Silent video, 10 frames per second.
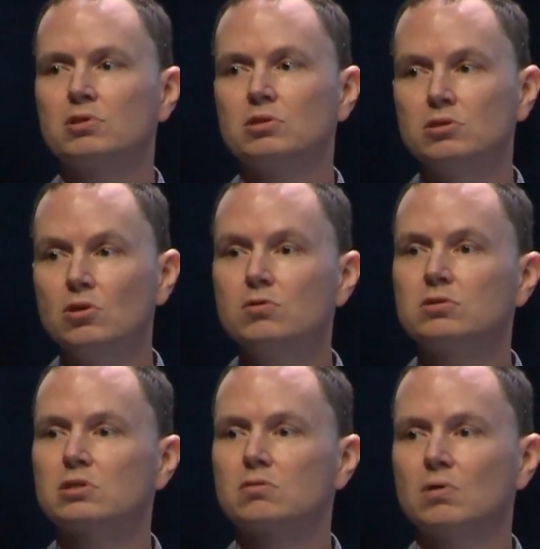to use
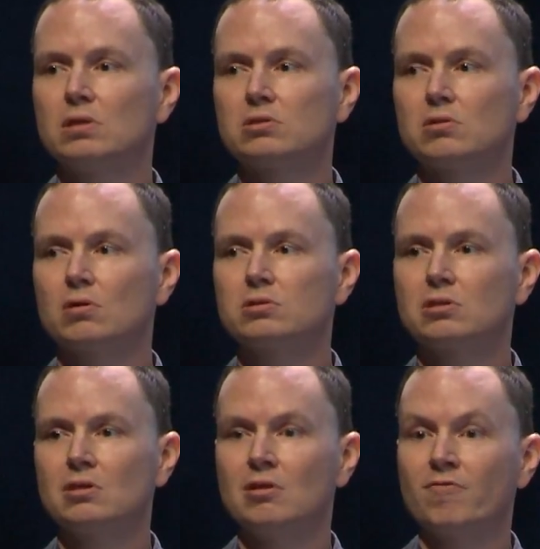this research
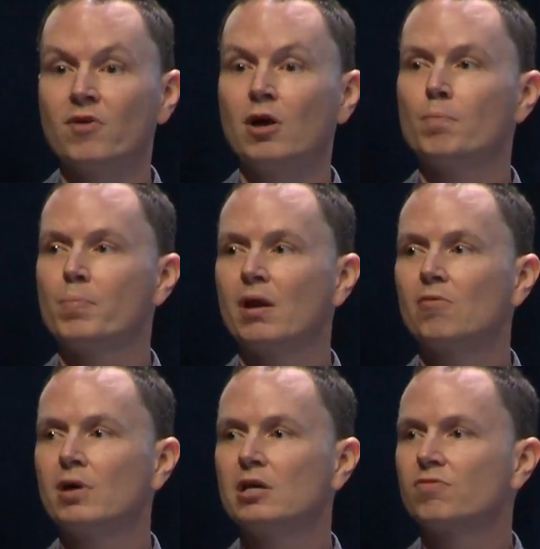to develop
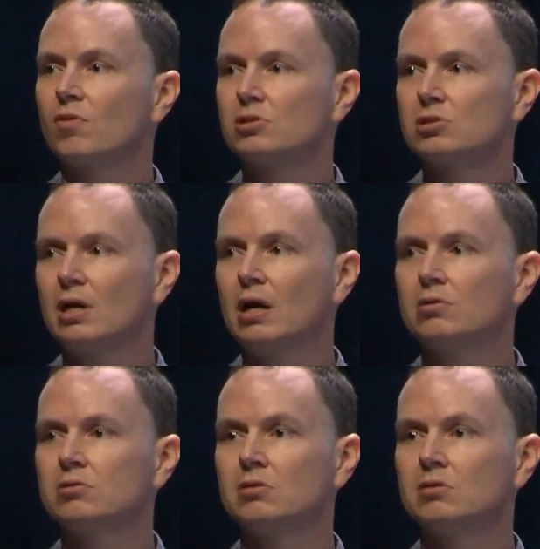better ways for a child